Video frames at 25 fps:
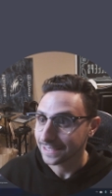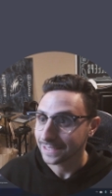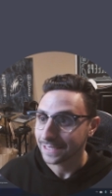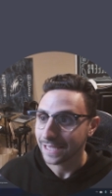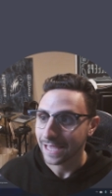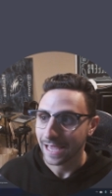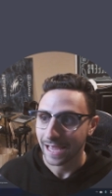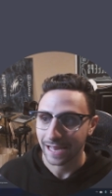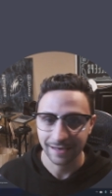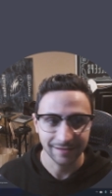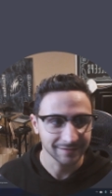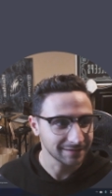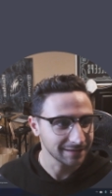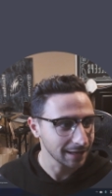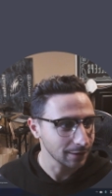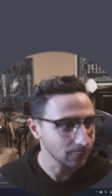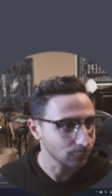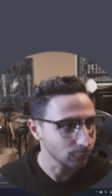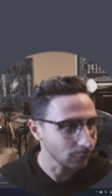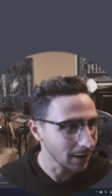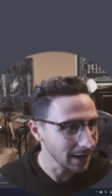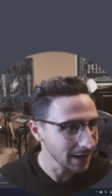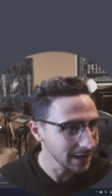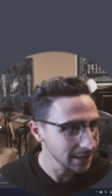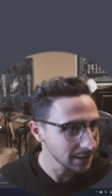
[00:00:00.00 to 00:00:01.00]
and I said,
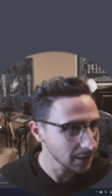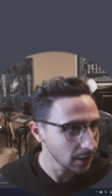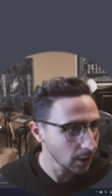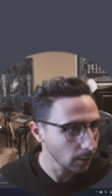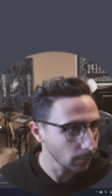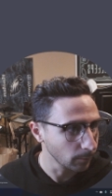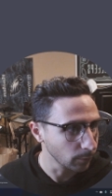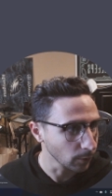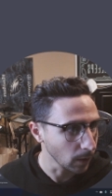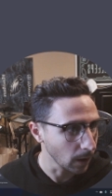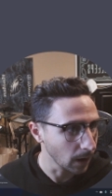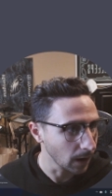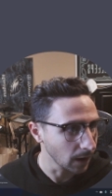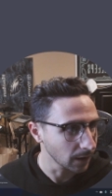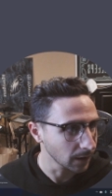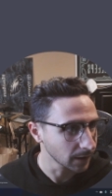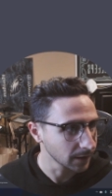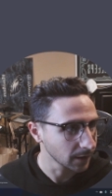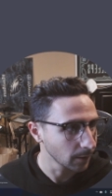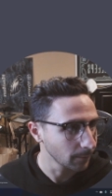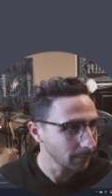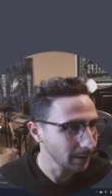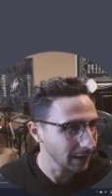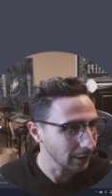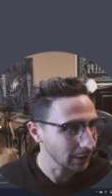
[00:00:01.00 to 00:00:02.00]
write a blog
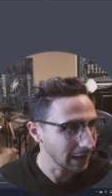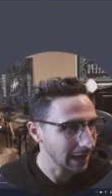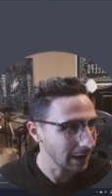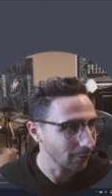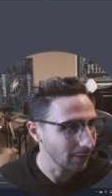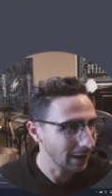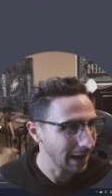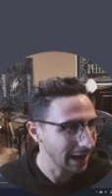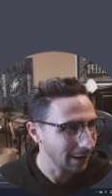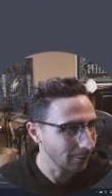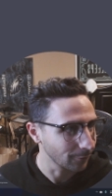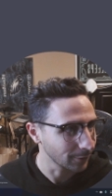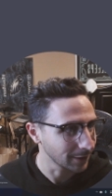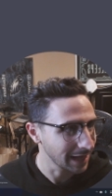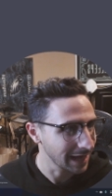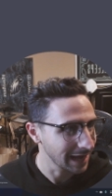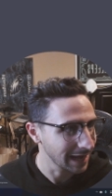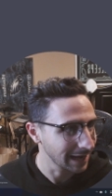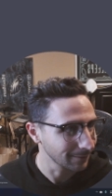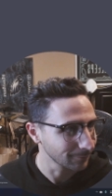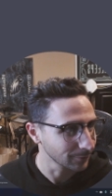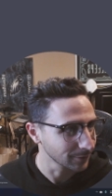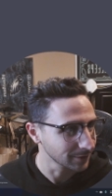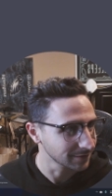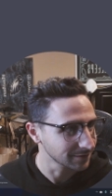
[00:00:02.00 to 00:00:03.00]
about how Howard
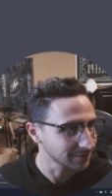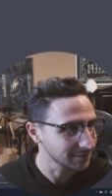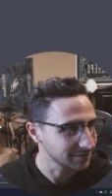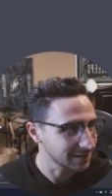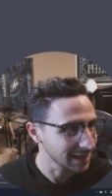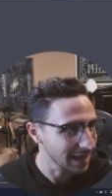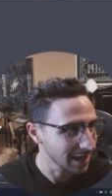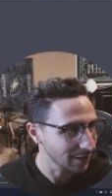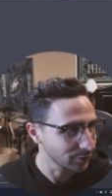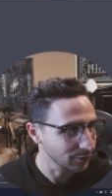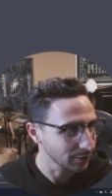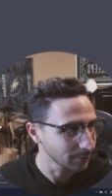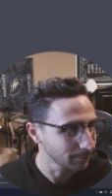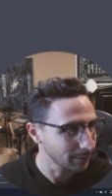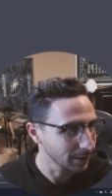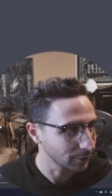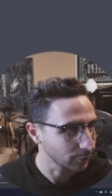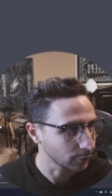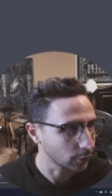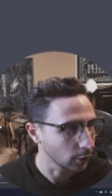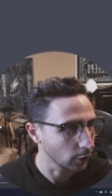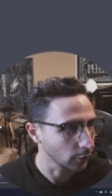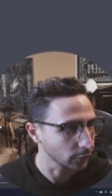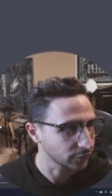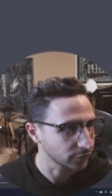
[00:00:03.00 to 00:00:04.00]
Hamlin's death in Better
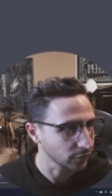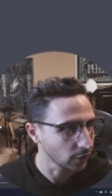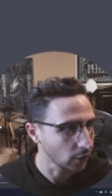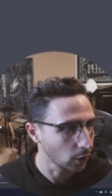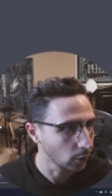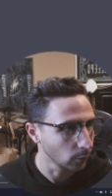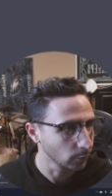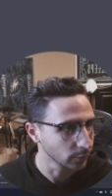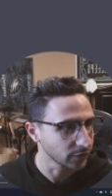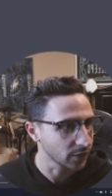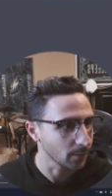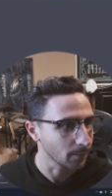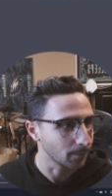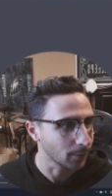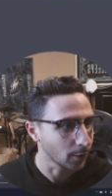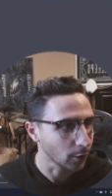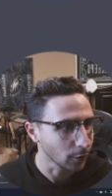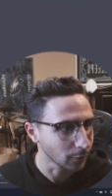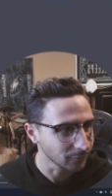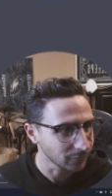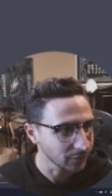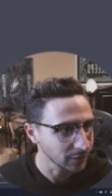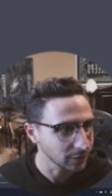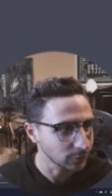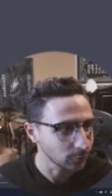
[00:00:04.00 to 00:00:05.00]
Call Saul was the
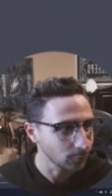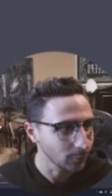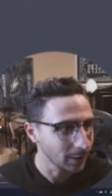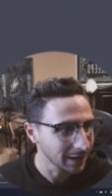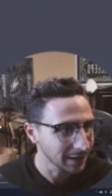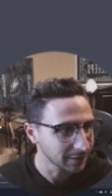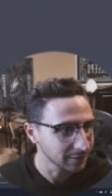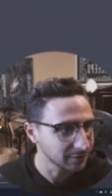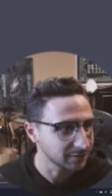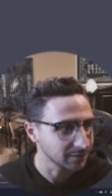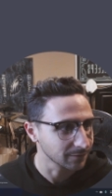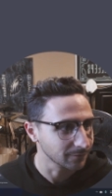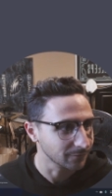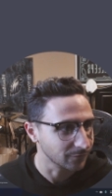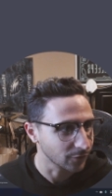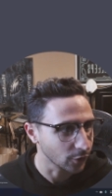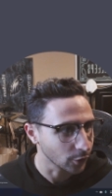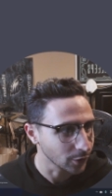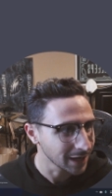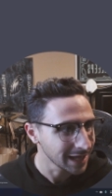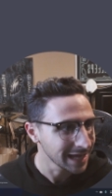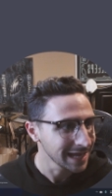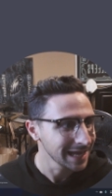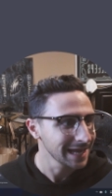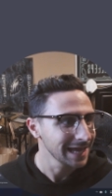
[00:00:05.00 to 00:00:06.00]
perfect way to subvert
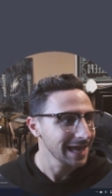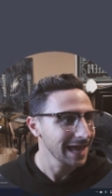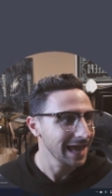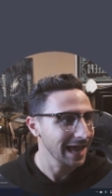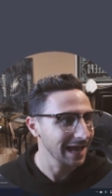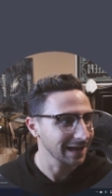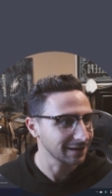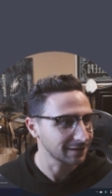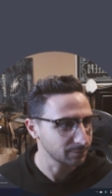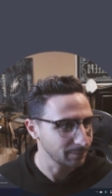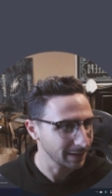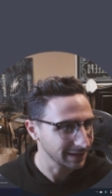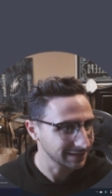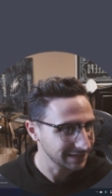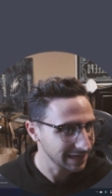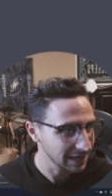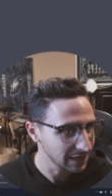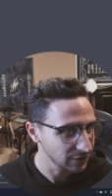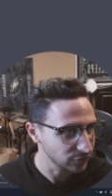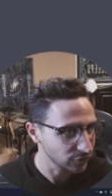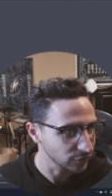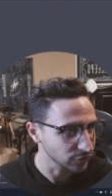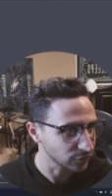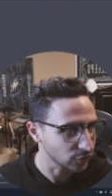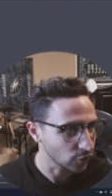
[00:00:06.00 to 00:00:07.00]

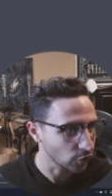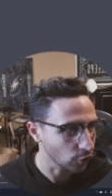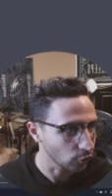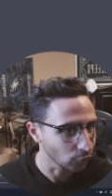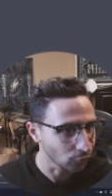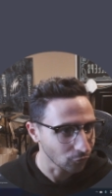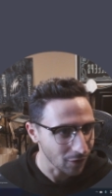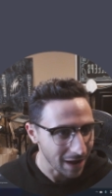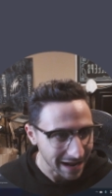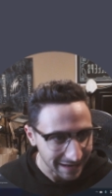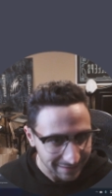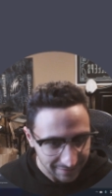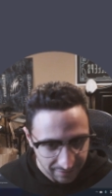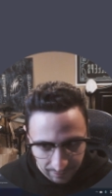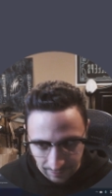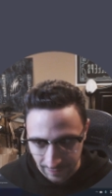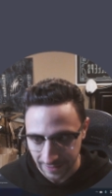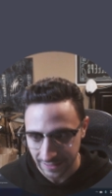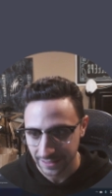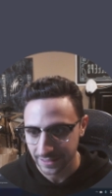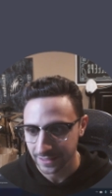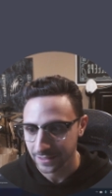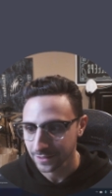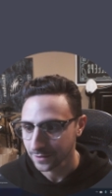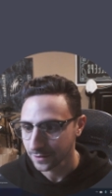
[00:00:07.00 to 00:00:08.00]
expectations
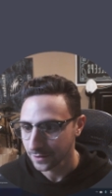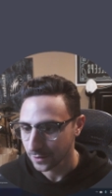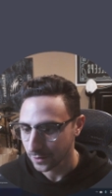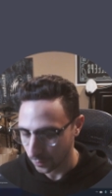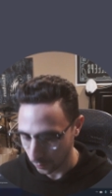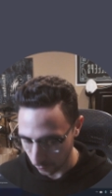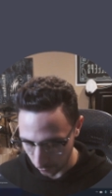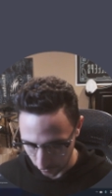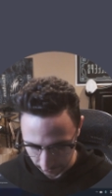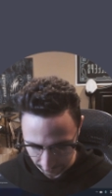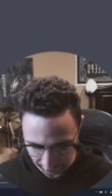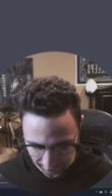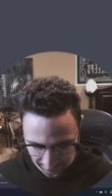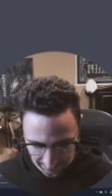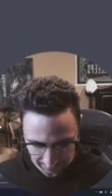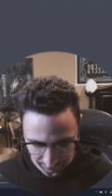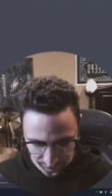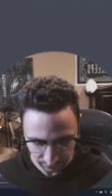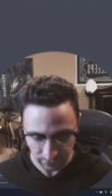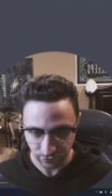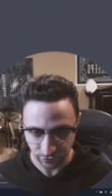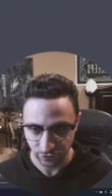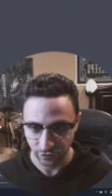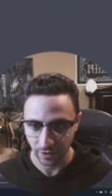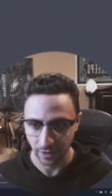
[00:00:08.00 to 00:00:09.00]
correctly on a TV
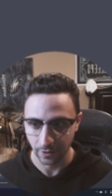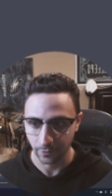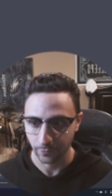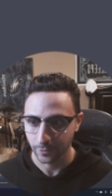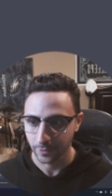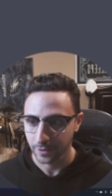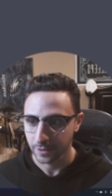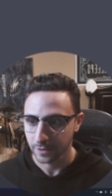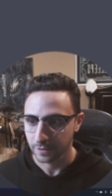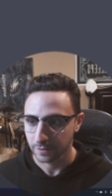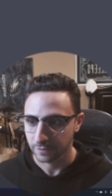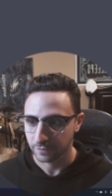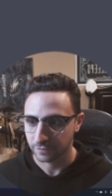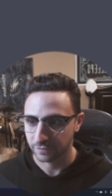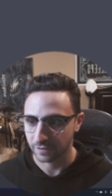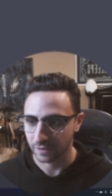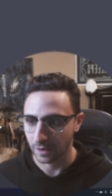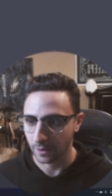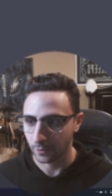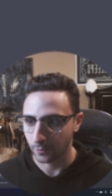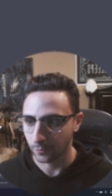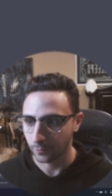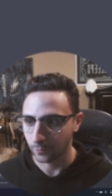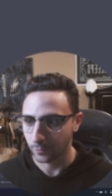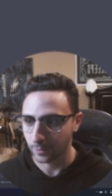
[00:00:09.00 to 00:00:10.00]
show.
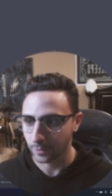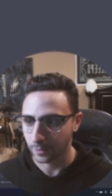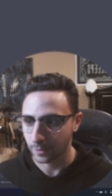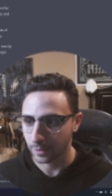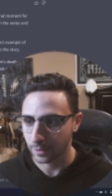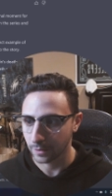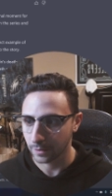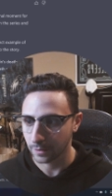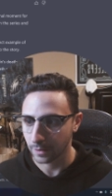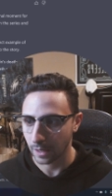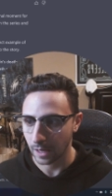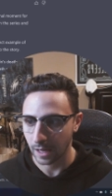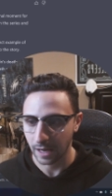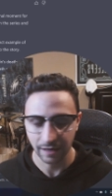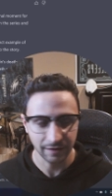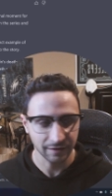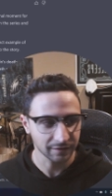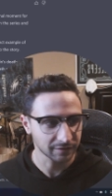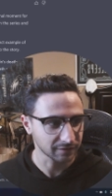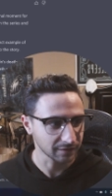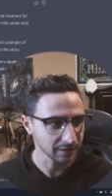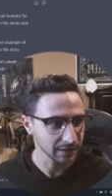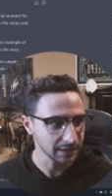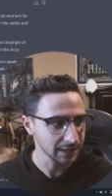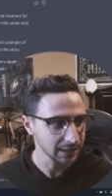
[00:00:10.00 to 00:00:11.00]
So
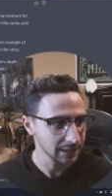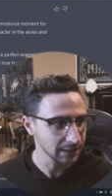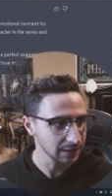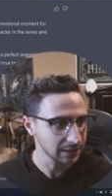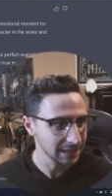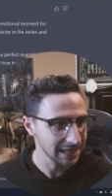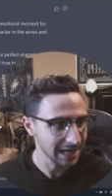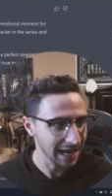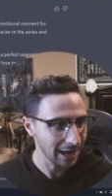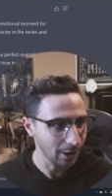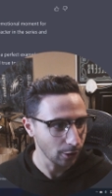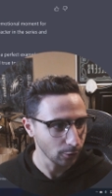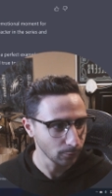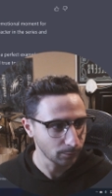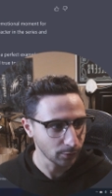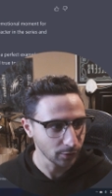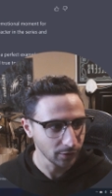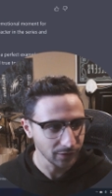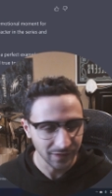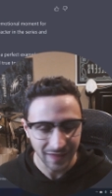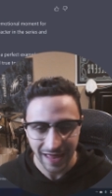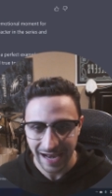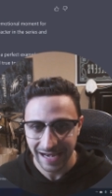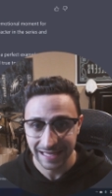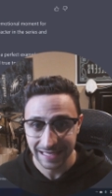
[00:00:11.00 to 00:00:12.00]
honestly, the output
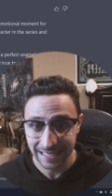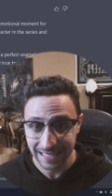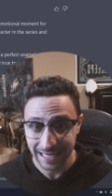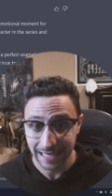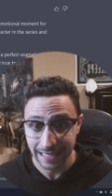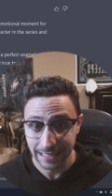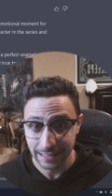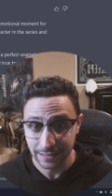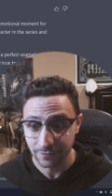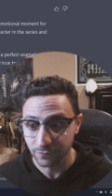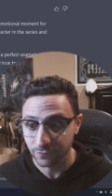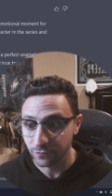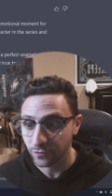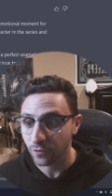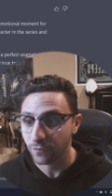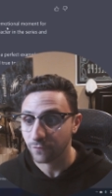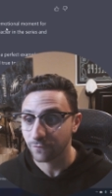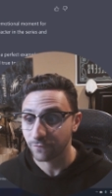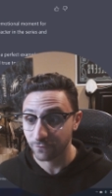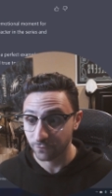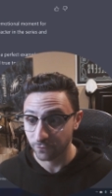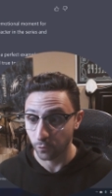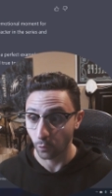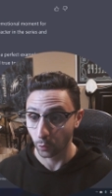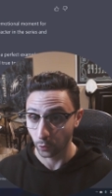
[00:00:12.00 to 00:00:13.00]
that it gave
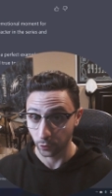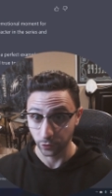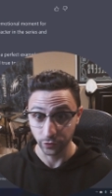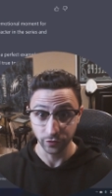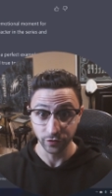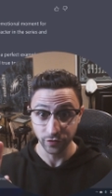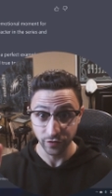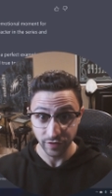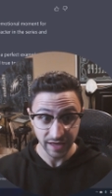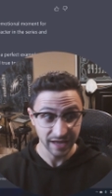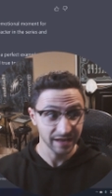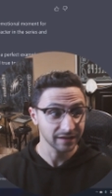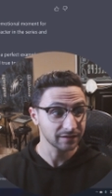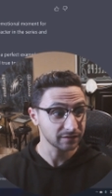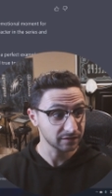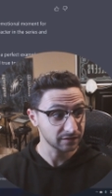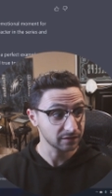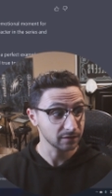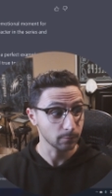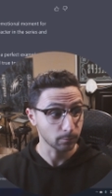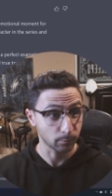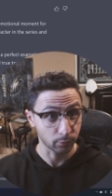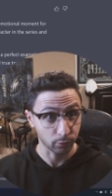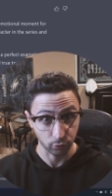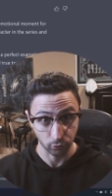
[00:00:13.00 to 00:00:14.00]
for this
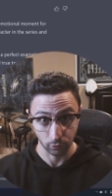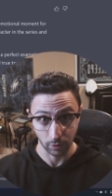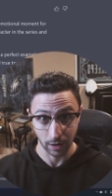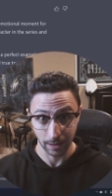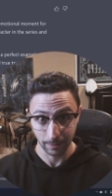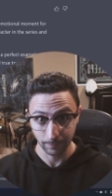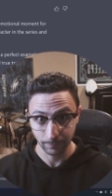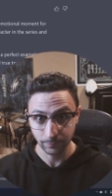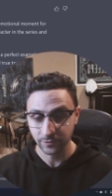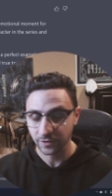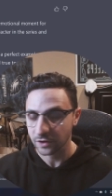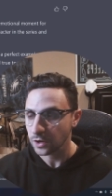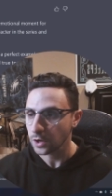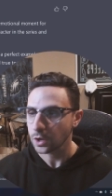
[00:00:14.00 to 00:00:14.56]
prompt